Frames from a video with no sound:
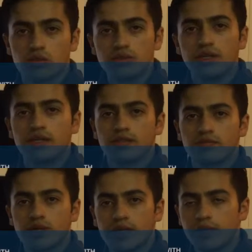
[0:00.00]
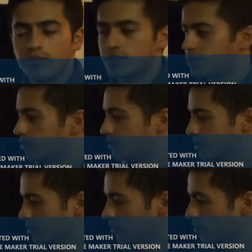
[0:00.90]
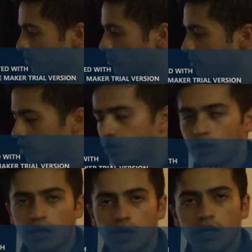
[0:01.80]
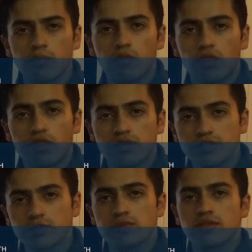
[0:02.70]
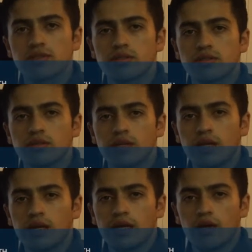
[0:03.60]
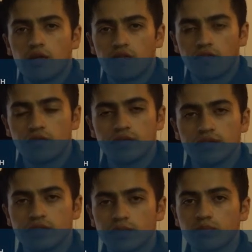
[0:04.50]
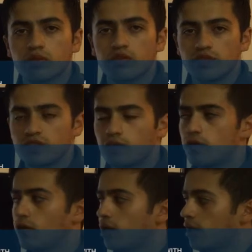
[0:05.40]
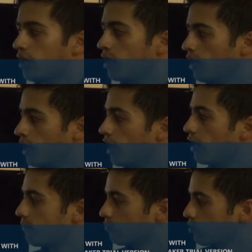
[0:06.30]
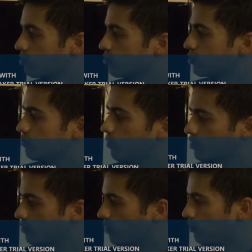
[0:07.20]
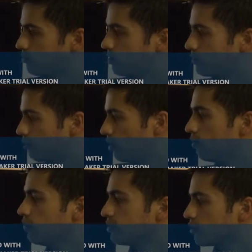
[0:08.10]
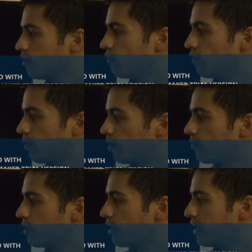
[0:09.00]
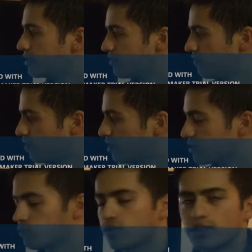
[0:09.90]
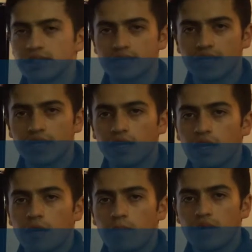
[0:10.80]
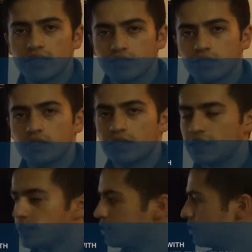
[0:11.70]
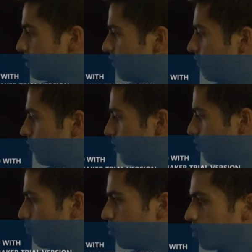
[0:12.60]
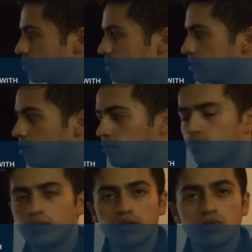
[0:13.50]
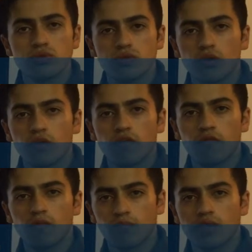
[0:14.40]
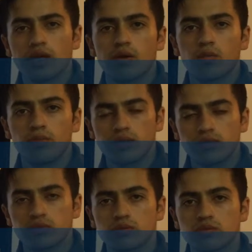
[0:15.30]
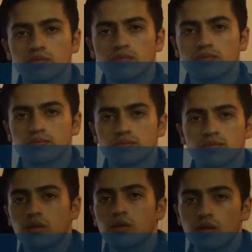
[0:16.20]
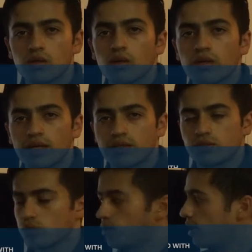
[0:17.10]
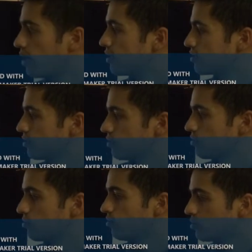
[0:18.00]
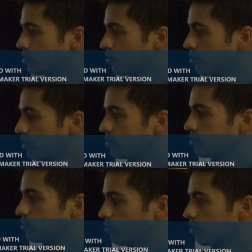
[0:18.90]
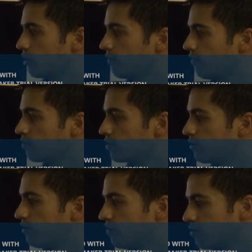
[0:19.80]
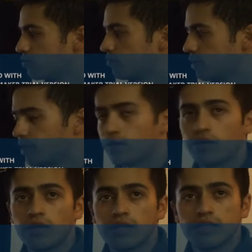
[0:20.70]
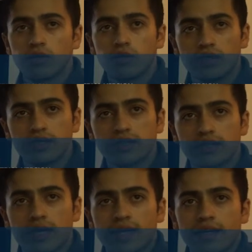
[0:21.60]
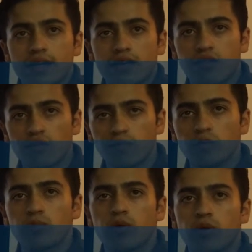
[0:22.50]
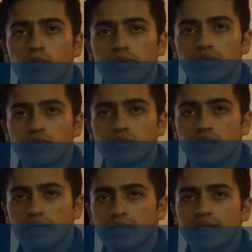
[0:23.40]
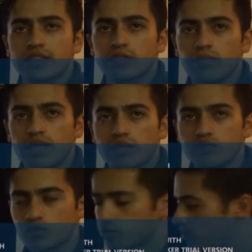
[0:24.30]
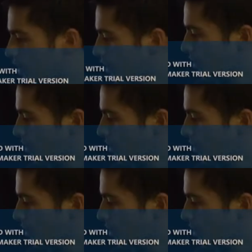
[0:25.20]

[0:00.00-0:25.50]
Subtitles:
Good night. My name is Sebastian Ceron L. I'm on third semester of Universidad Pontificia Bolivariana, and I'm going to expose about the development of a rapid antiviral screening assay based on eGFP reporter virus of Mayaro virus. Okay, so as an introduction, we need to talk about the virus Mayaro, who is an arthropod-borne virus that is mainly transmitted